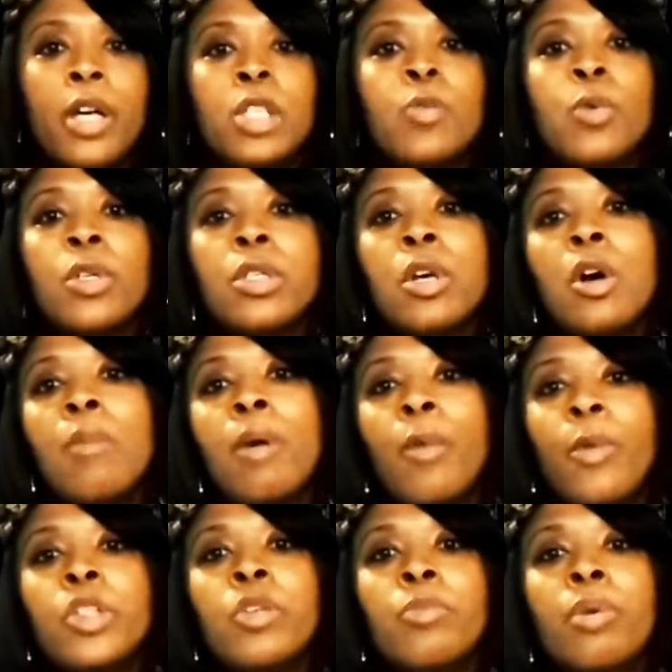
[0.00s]
Thus foretold by
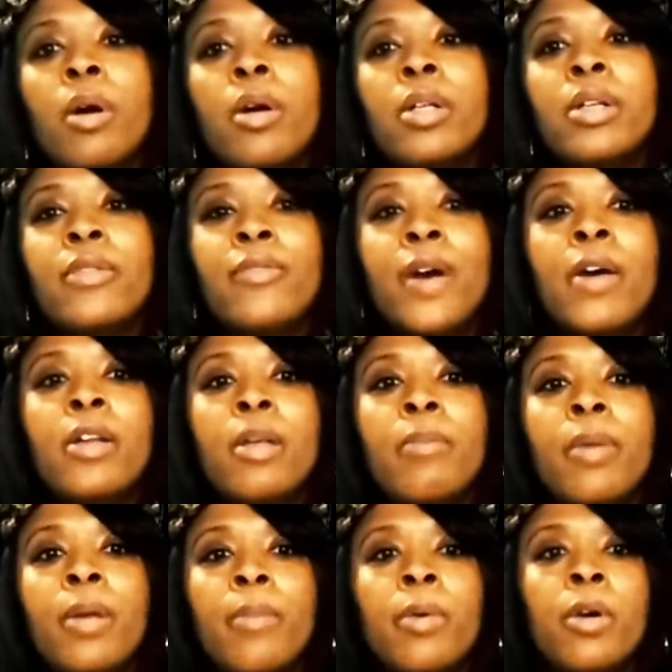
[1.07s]
Richard Burton, the
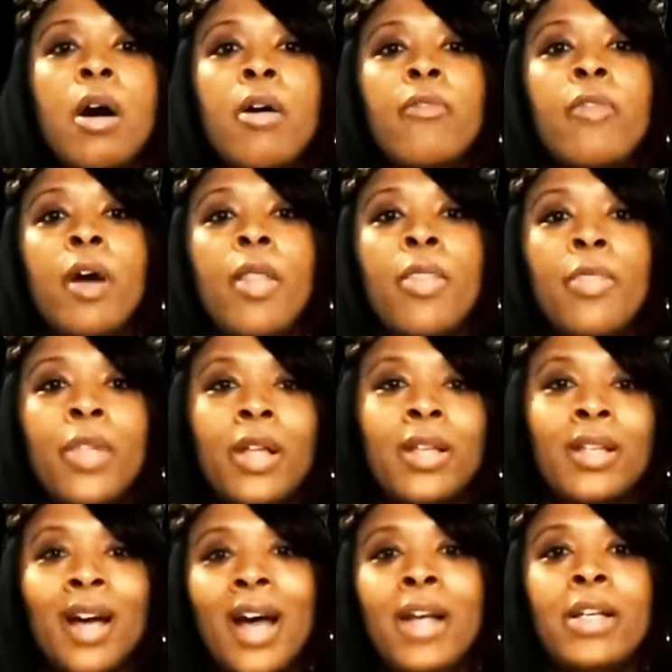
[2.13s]
founding member of the
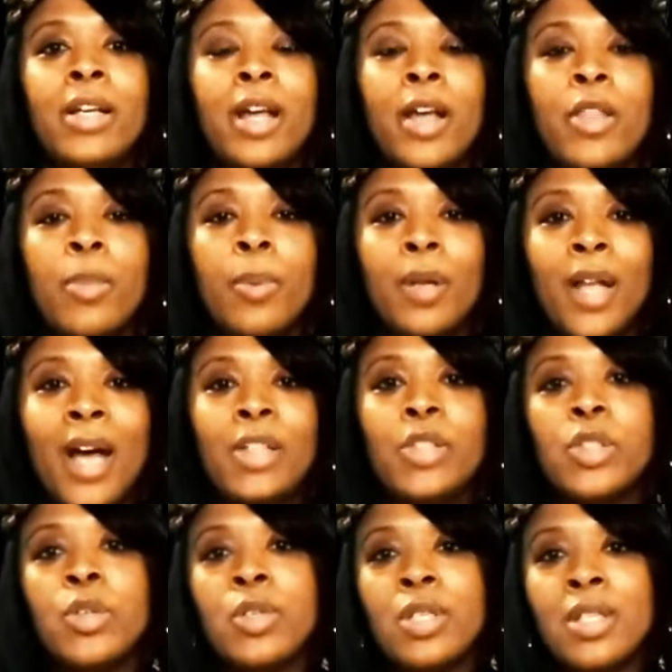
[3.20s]
London
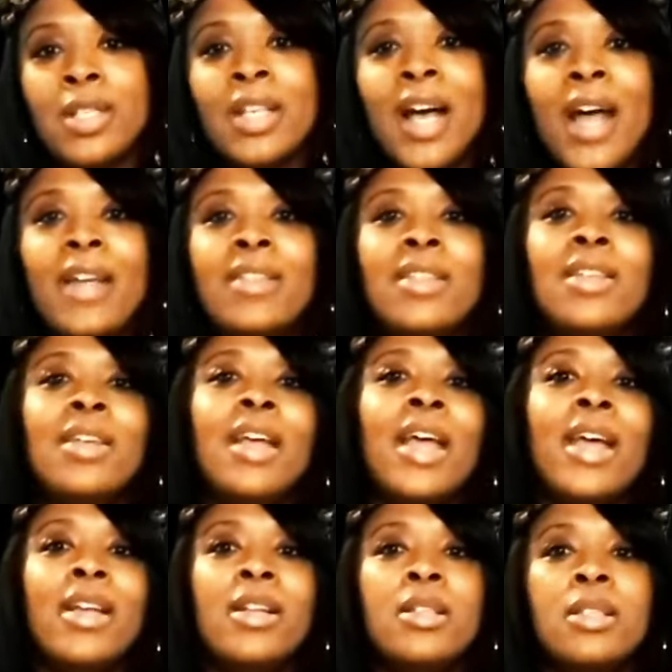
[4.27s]
Anthropological Society
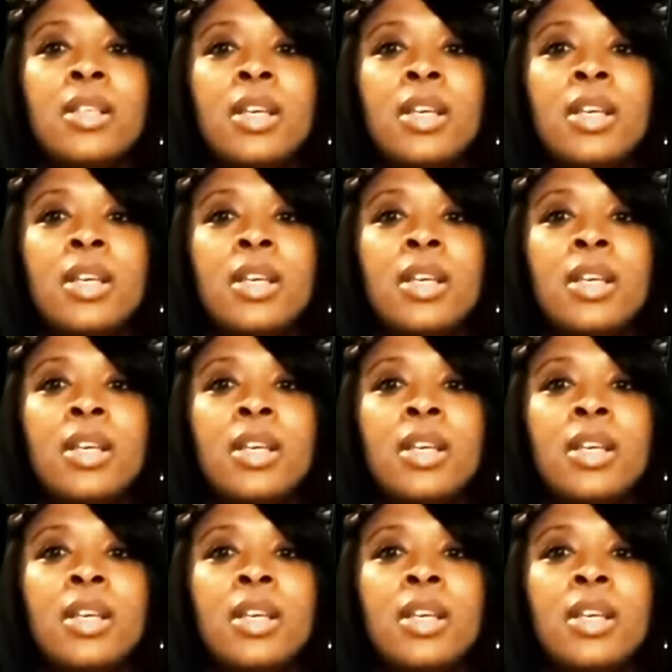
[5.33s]
and a